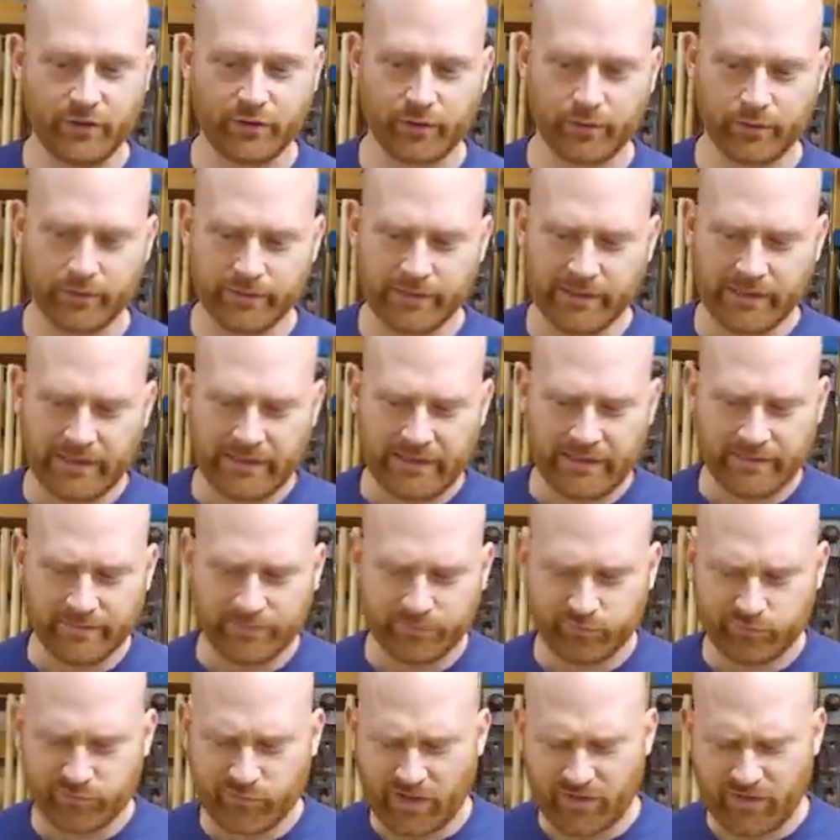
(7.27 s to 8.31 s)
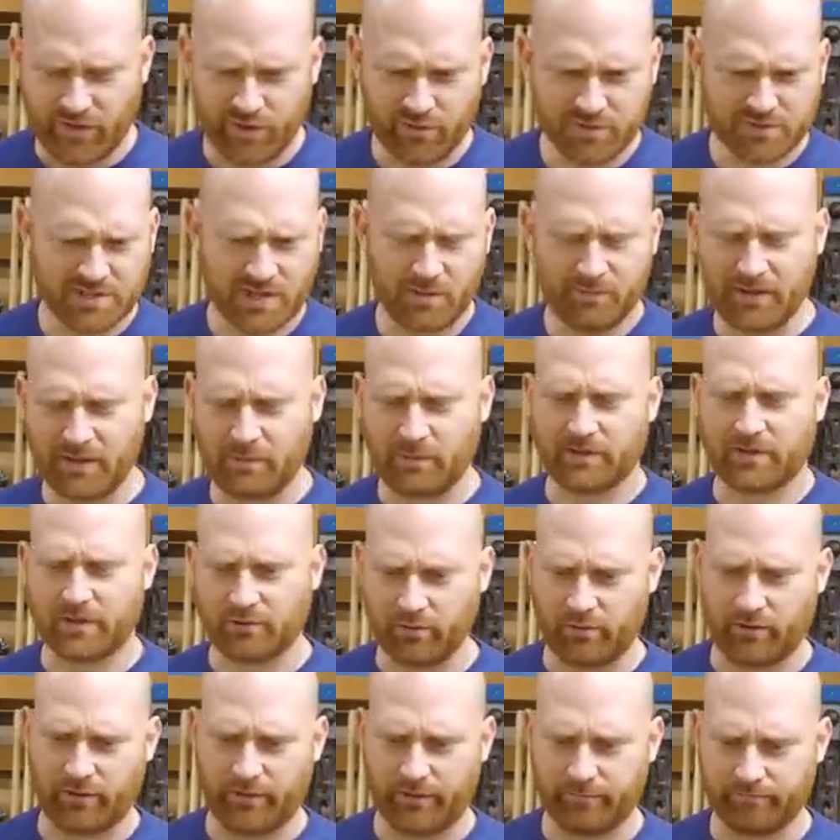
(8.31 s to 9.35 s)
you have to do something with a
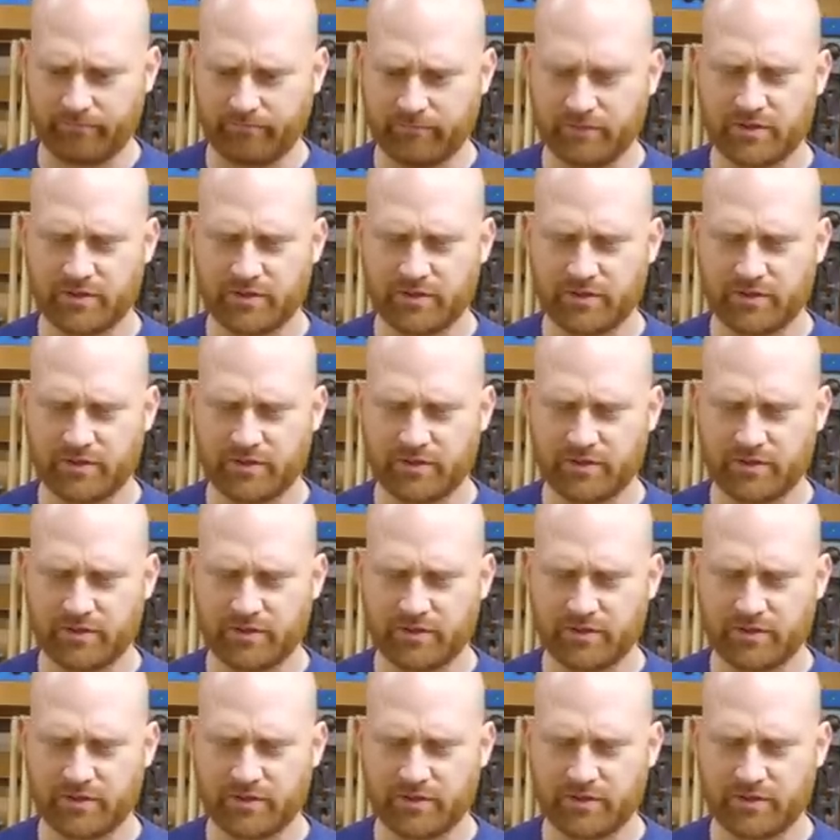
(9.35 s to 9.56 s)
corner.